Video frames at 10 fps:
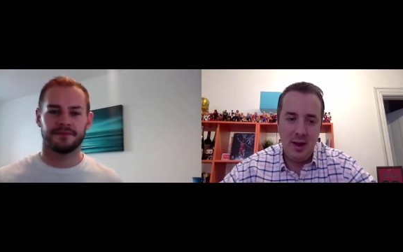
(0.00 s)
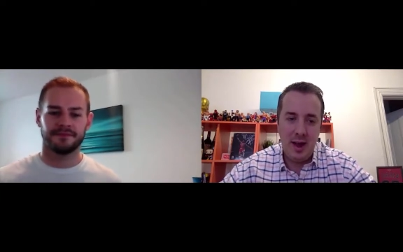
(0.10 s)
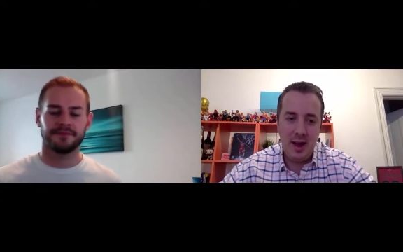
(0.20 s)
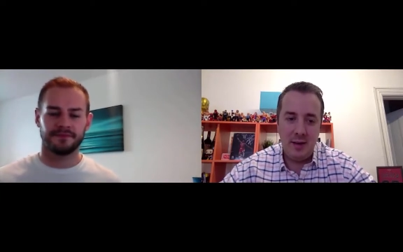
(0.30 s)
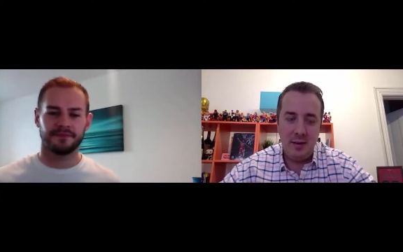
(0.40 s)

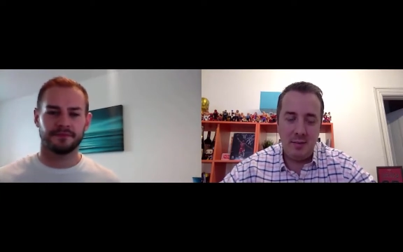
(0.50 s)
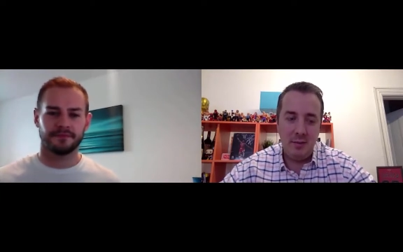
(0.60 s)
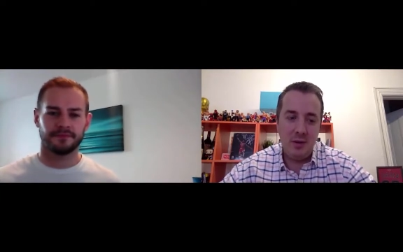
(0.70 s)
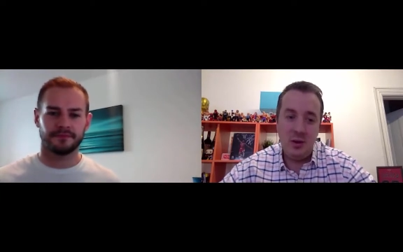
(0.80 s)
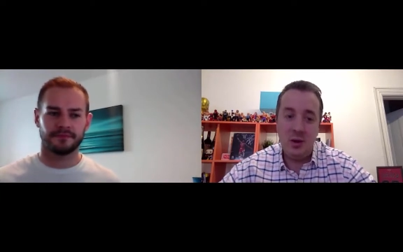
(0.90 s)
Speaker 1: And
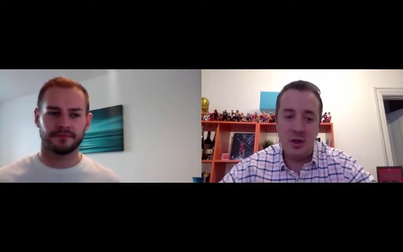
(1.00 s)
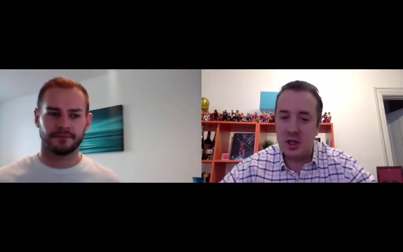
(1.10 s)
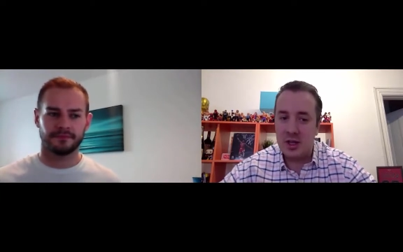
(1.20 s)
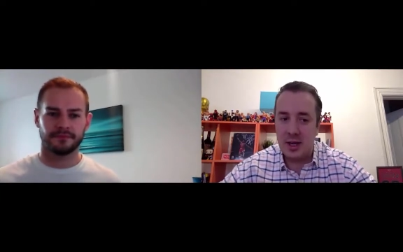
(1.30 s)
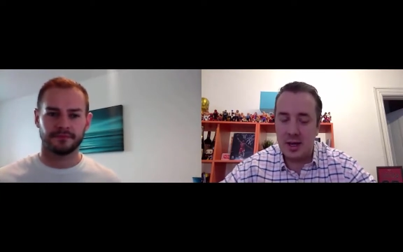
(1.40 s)
you can
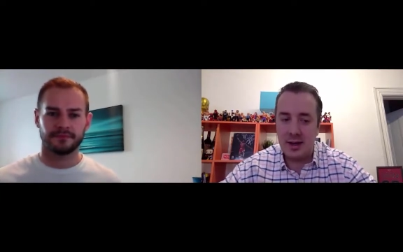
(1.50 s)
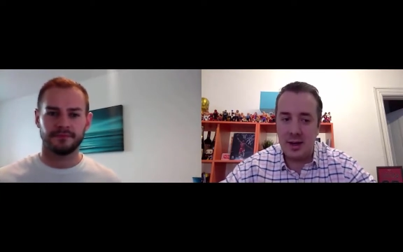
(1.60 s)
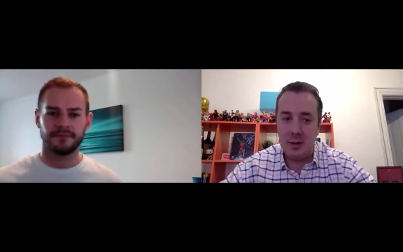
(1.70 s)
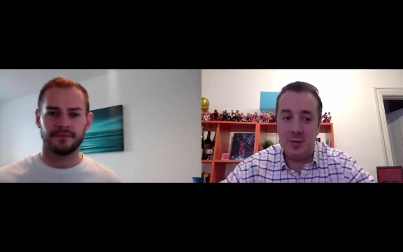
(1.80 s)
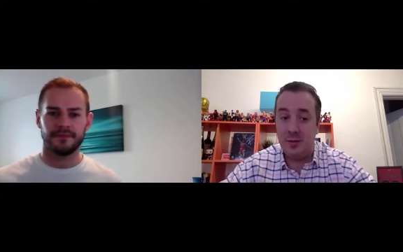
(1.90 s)
just take a day
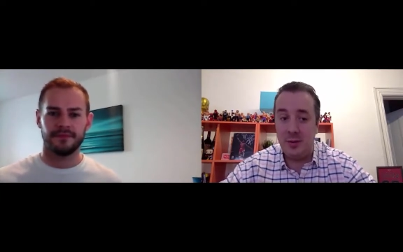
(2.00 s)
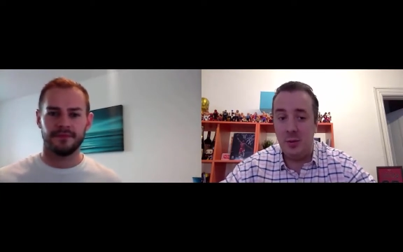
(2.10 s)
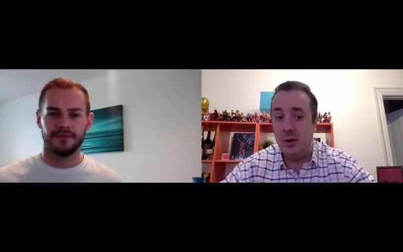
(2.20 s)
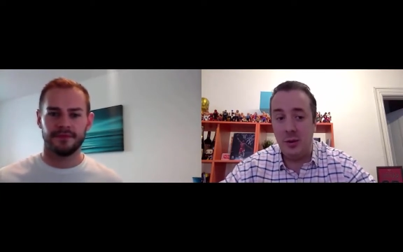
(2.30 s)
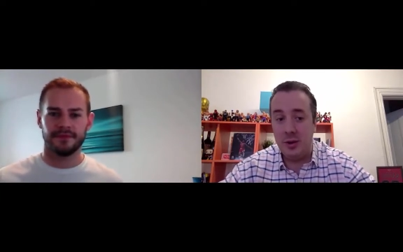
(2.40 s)
off if you
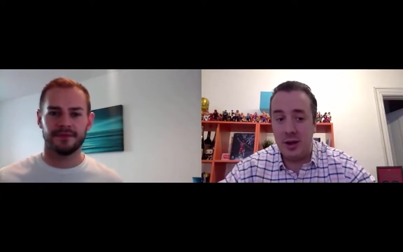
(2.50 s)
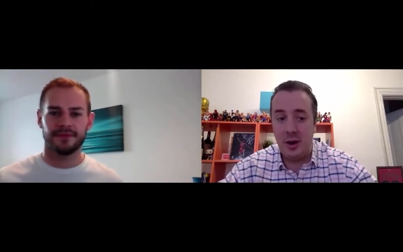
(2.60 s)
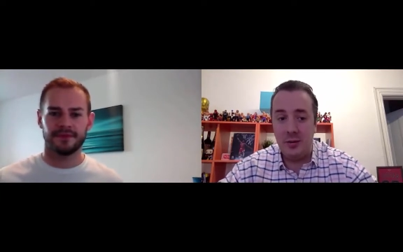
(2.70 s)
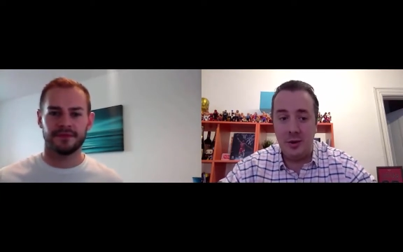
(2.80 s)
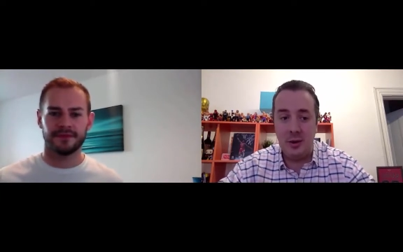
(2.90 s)
want, or the
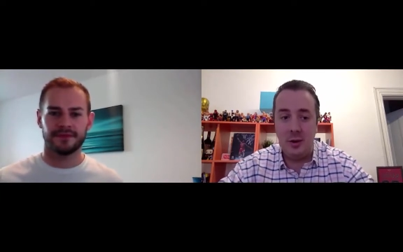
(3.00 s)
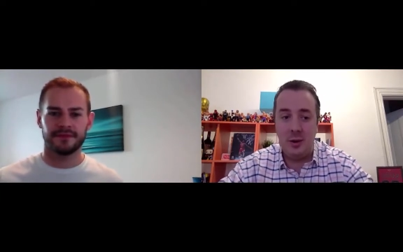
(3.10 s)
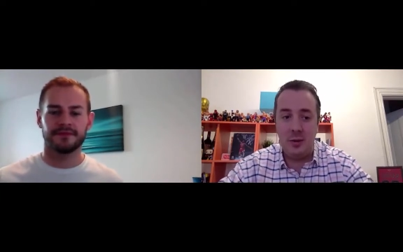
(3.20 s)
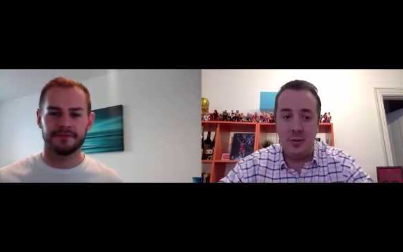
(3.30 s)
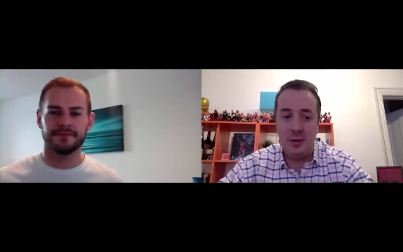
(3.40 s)
afternoon
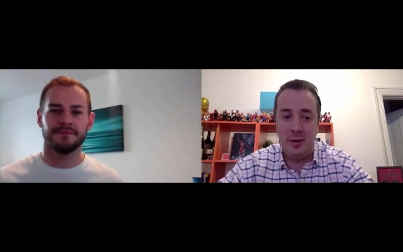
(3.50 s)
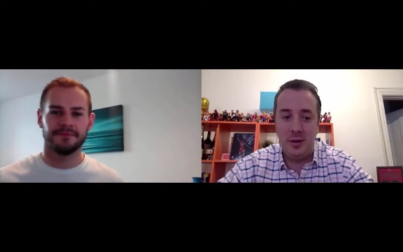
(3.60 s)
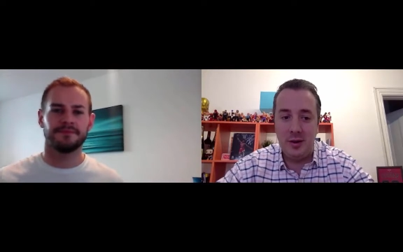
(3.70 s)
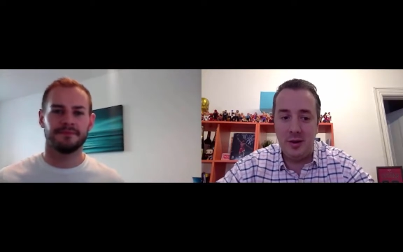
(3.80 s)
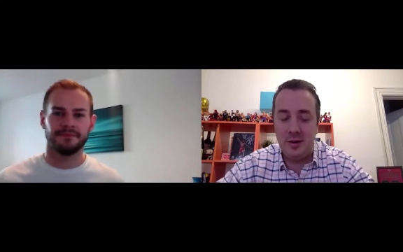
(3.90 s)
off and,
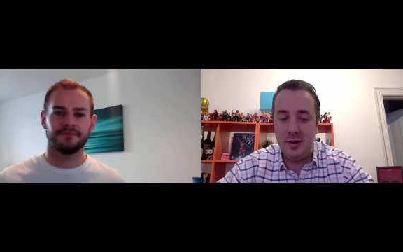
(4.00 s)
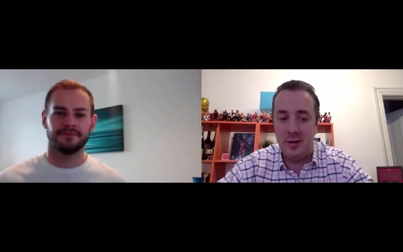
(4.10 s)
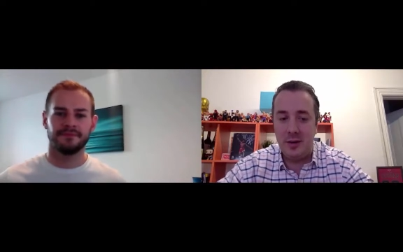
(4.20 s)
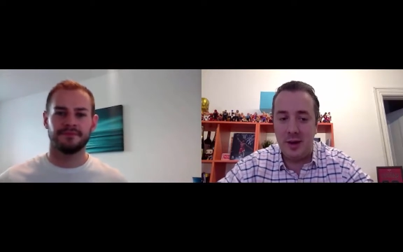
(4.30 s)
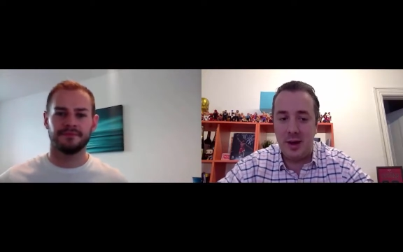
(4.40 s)
and, and stuff
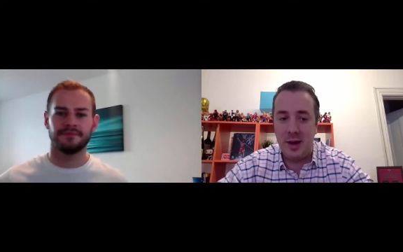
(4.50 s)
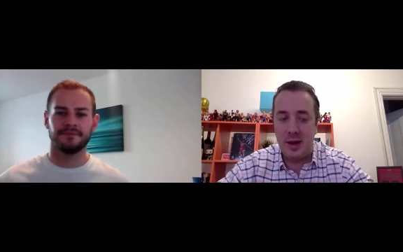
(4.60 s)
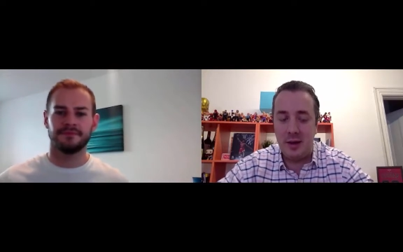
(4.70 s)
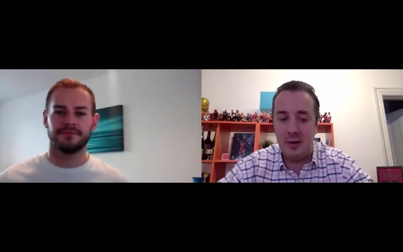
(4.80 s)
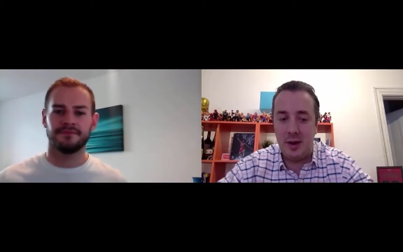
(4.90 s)
like that
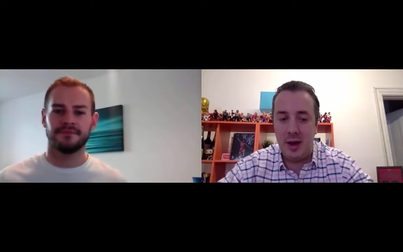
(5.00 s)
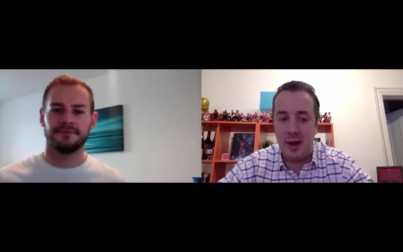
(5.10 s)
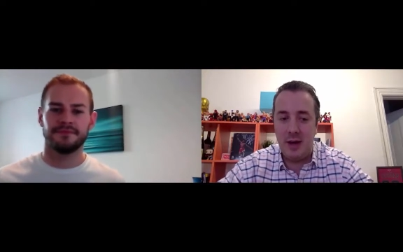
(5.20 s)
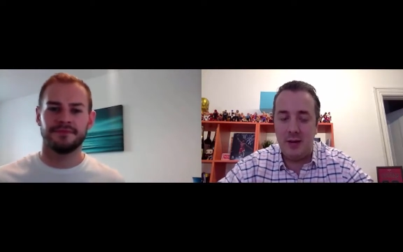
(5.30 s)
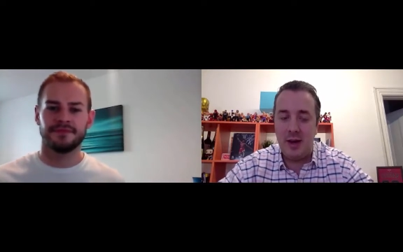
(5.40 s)
now. So
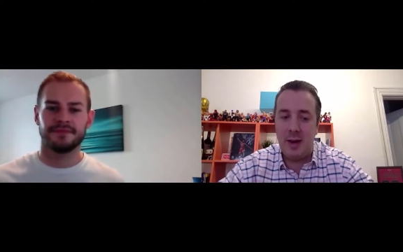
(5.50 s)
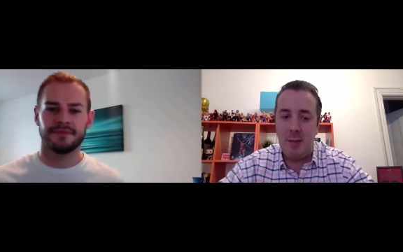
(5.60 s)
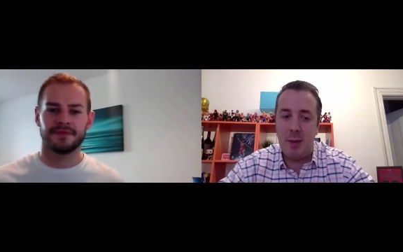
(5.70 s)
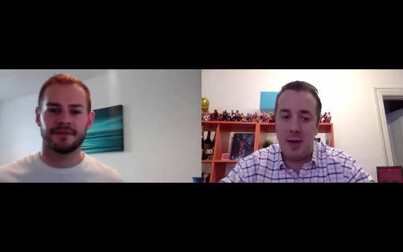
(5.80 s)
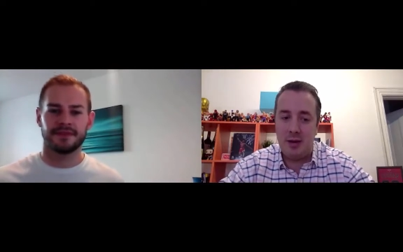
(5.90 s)
how's that
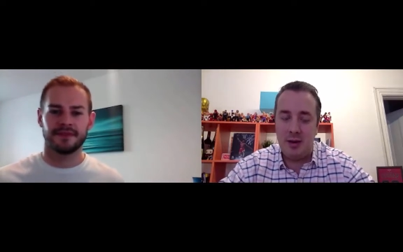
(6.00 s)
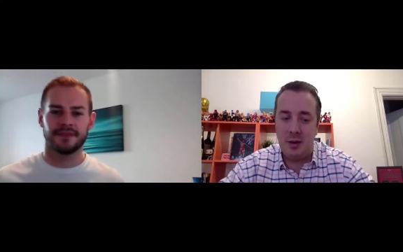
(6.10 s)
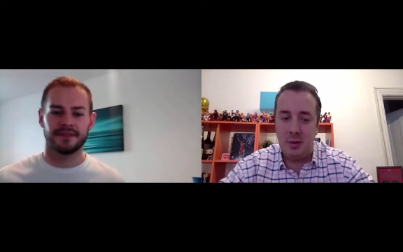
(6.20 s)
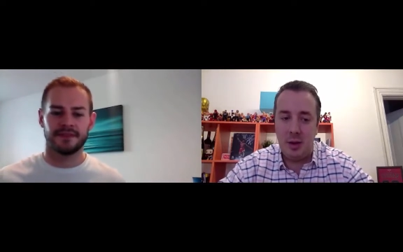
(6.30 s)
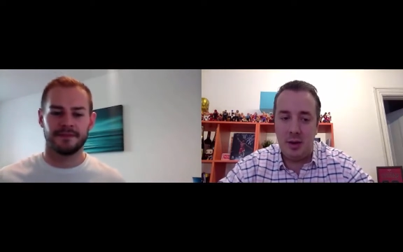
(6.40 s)
impacted you
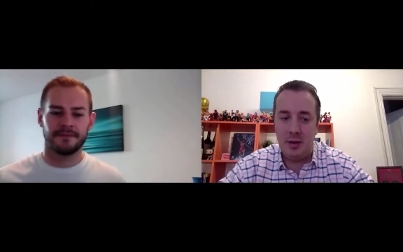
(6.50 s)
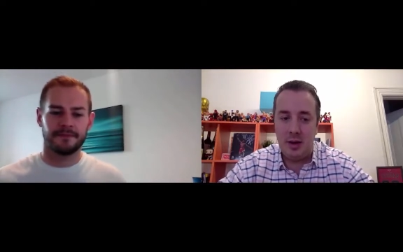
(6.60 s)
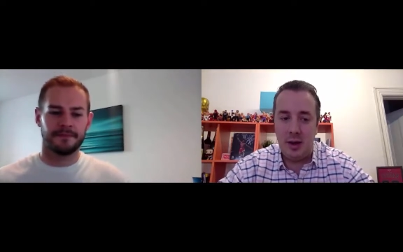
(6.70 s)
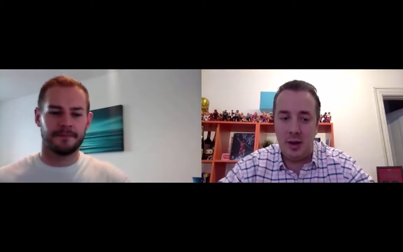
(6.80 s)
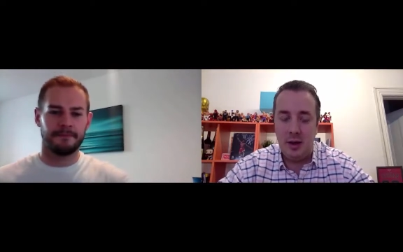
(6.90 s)
personally?